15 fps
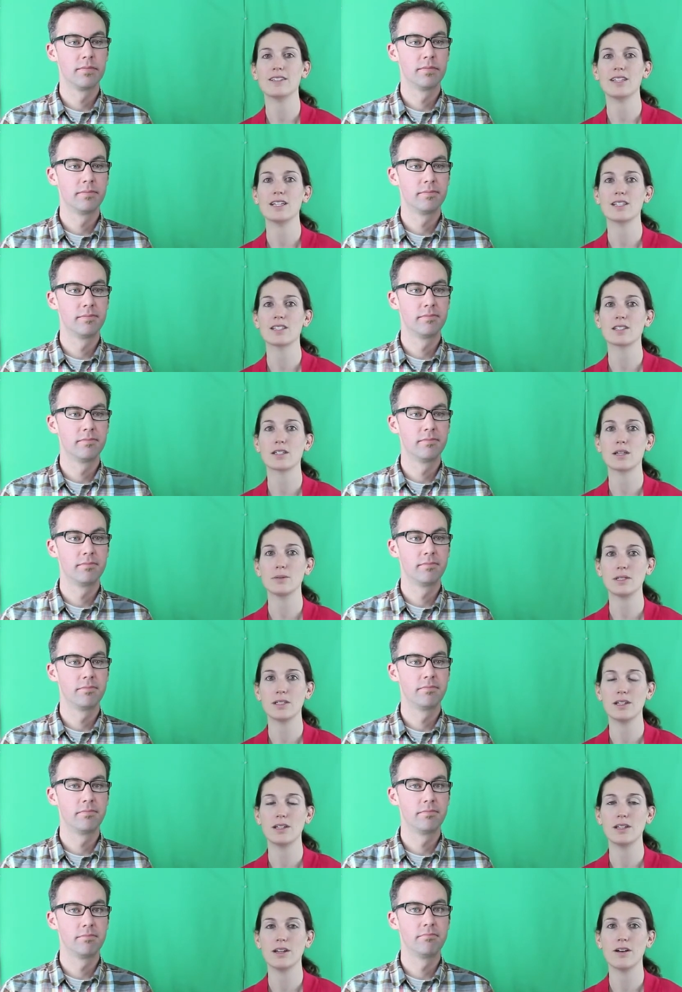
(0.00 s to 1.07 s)
Speaker 1: is a
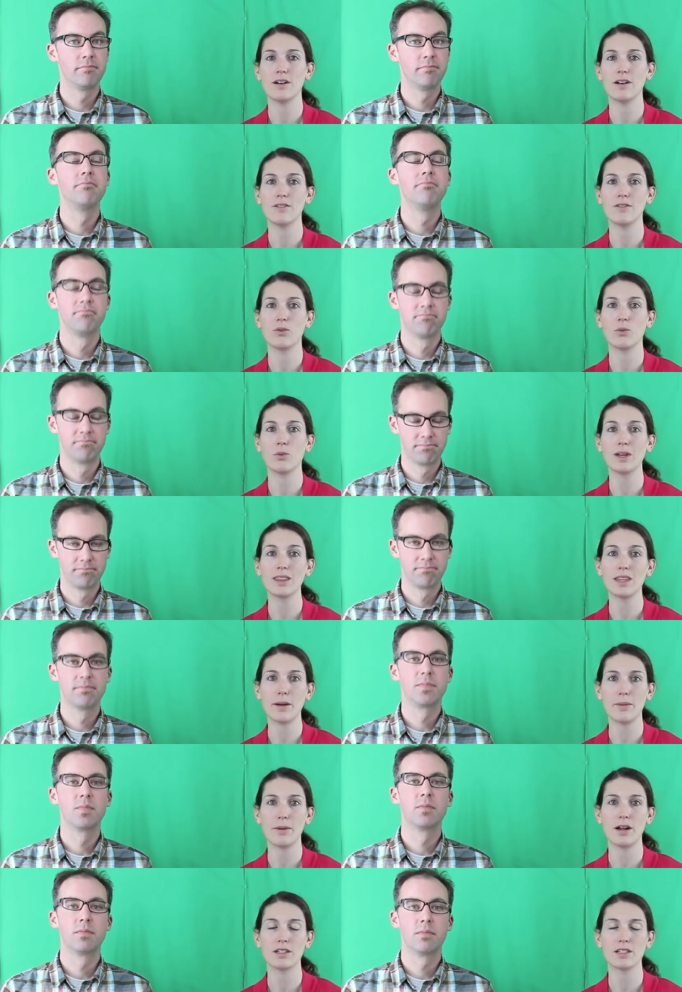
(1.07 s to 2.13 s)
description of what
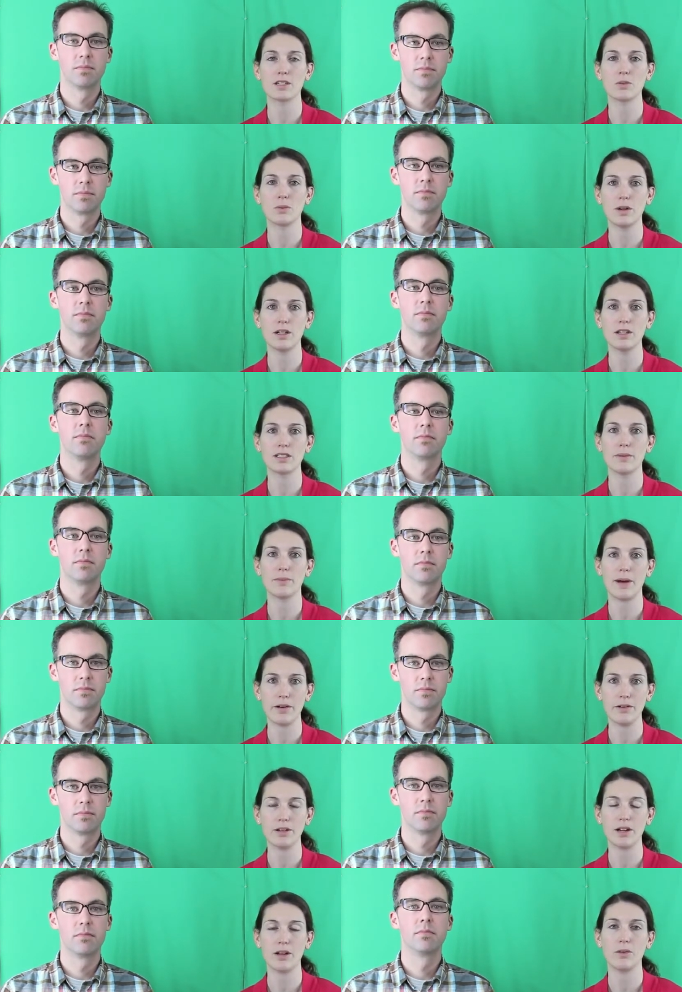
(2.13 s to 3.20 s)
that project was
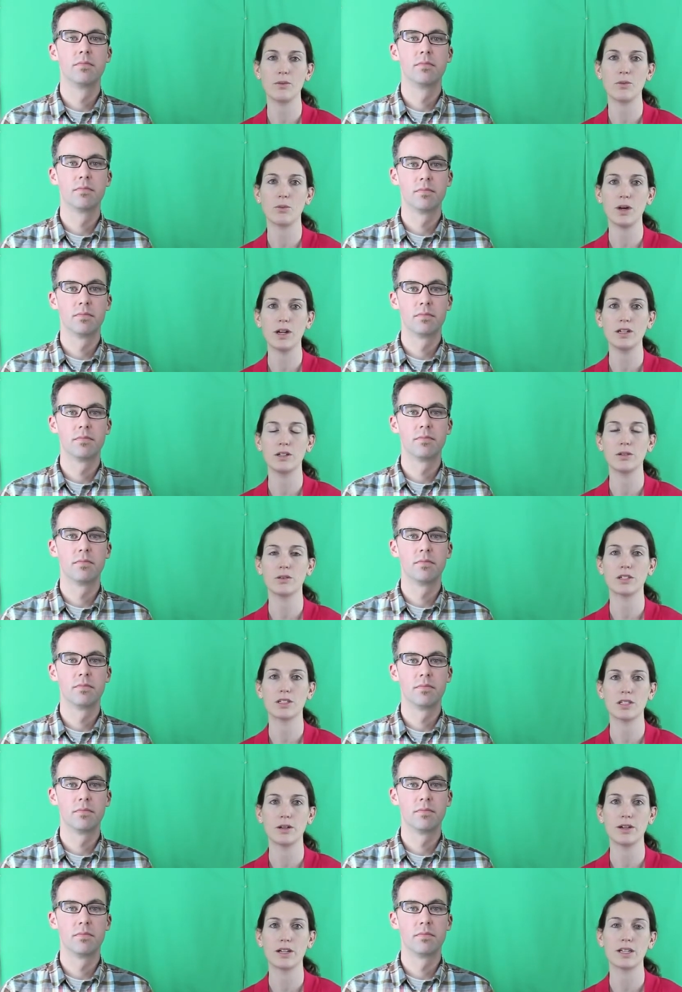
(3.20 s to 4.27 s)
about and what you are
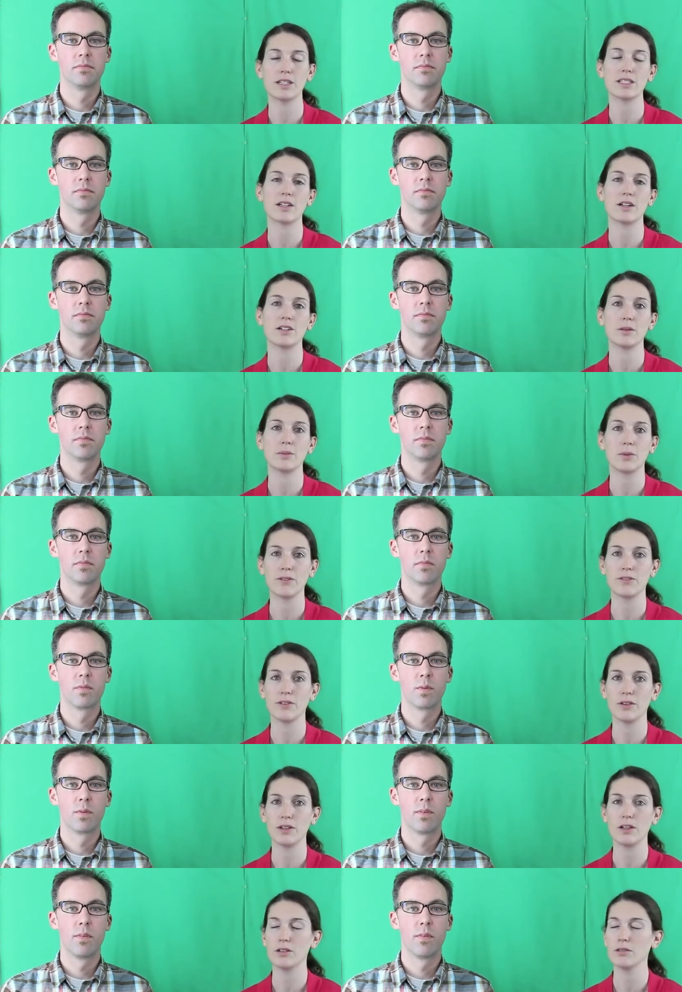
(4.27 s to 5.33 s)
showing us on your
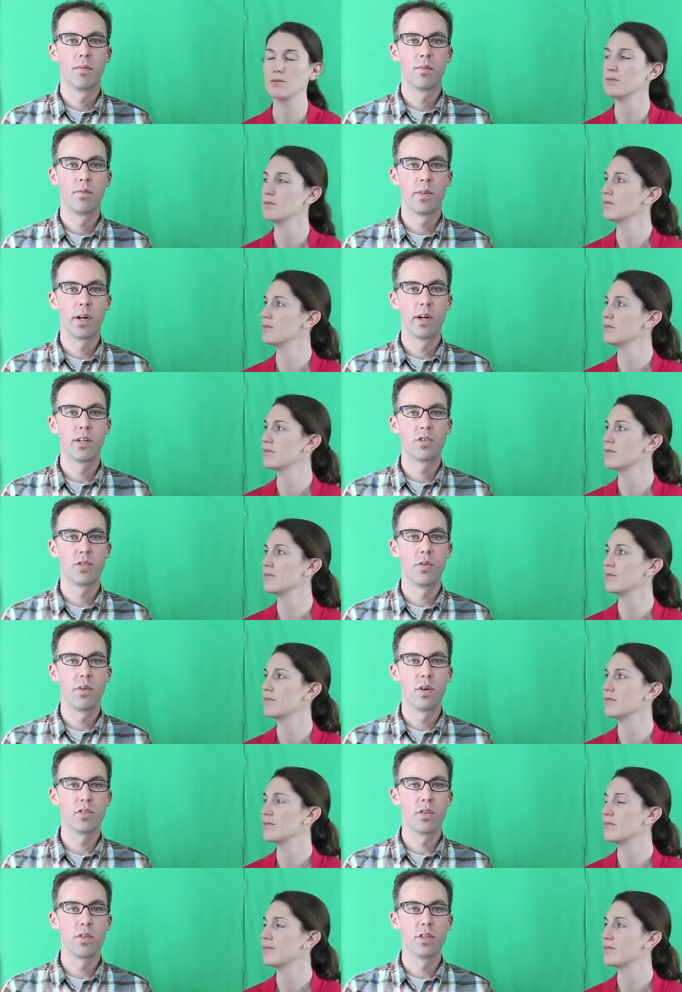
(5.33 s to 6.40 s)
portfolio.
Speaker 2: Very true.
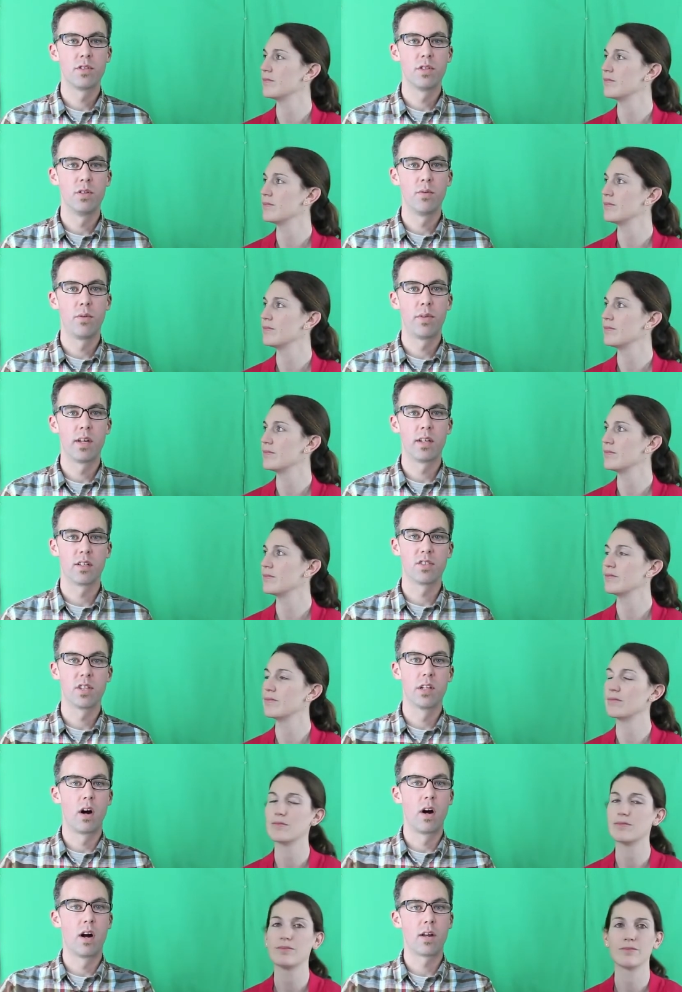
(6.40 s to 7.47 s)
Those are the two
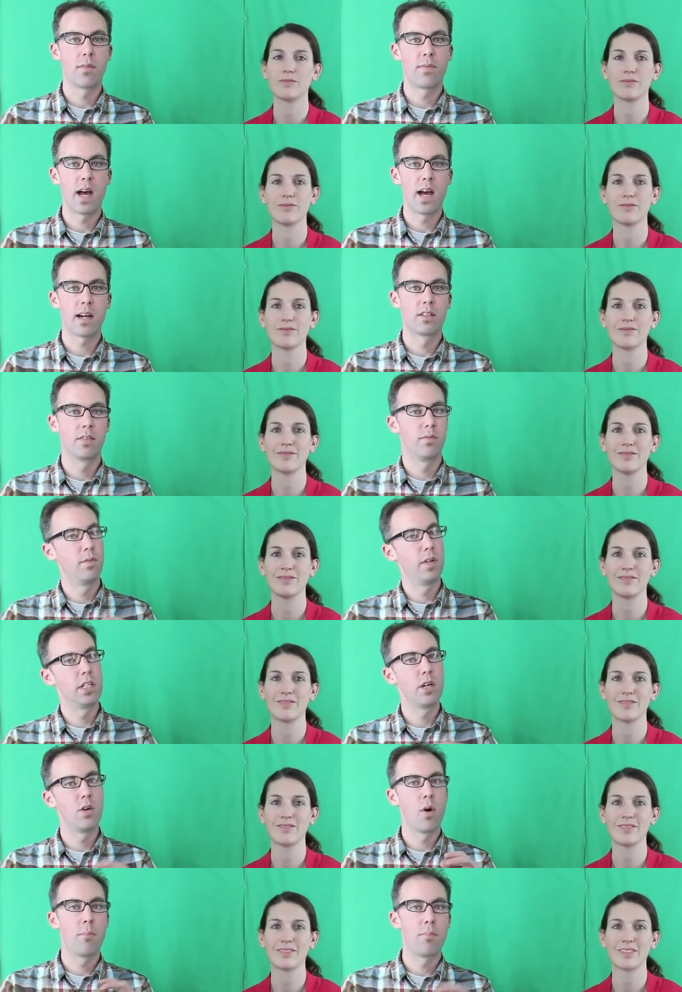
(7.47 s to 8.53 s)
things, an artifact, a
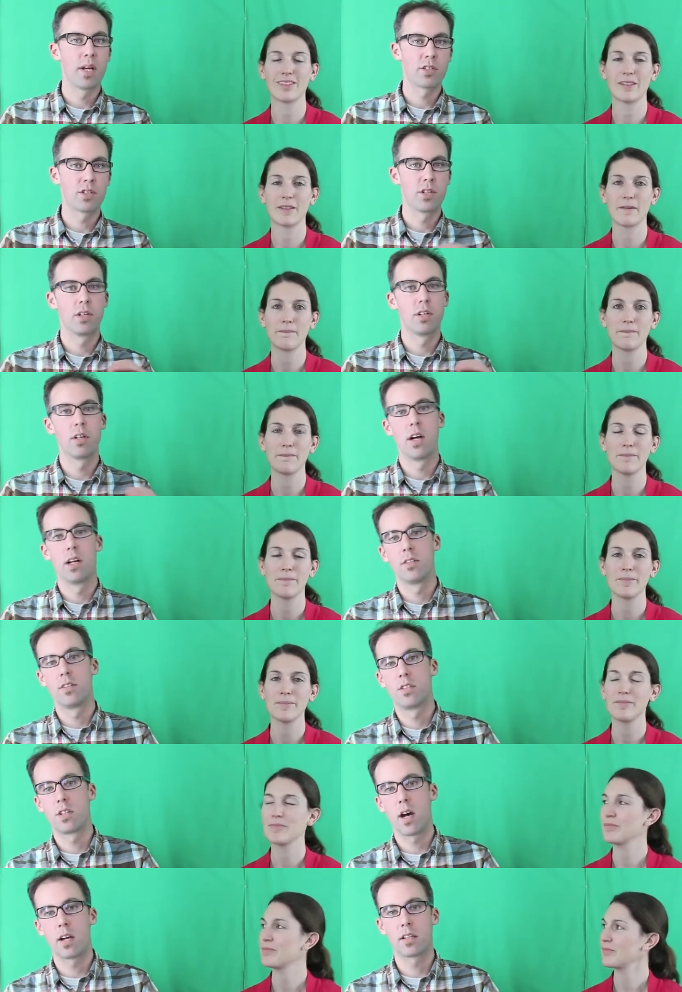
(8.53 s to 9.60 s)
video, a picture, a
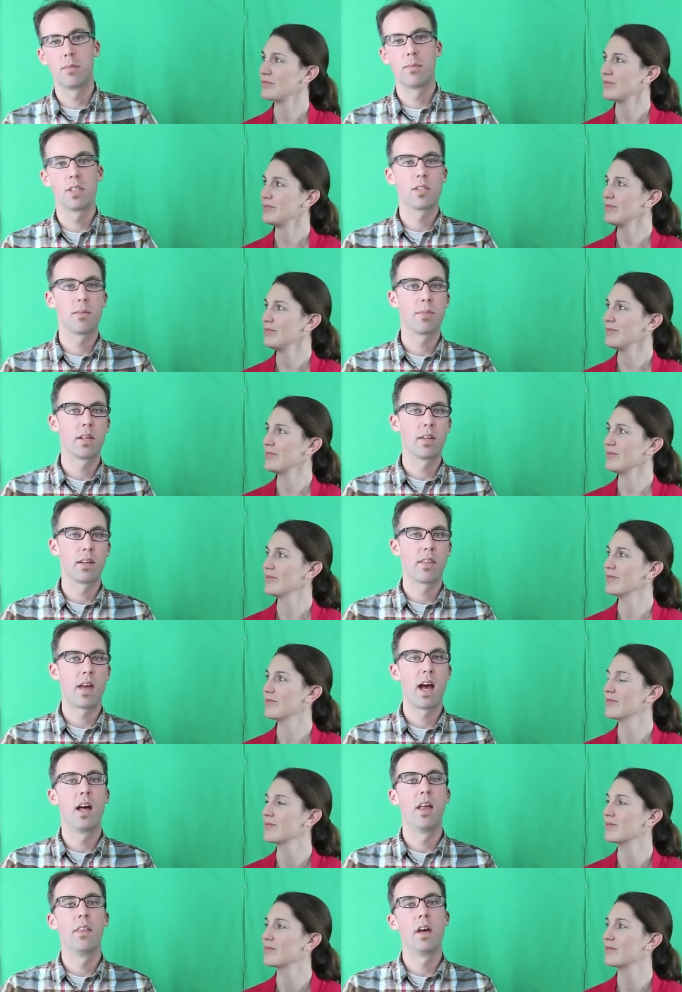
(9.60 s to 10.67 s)
document, something like
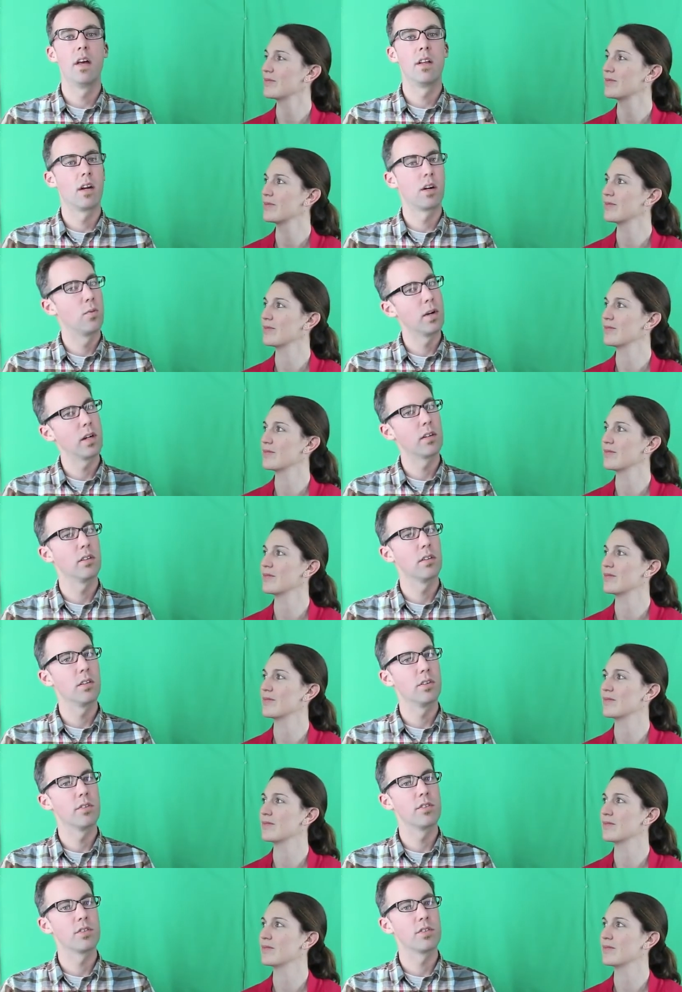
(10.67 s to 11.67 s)
that, and then a quick little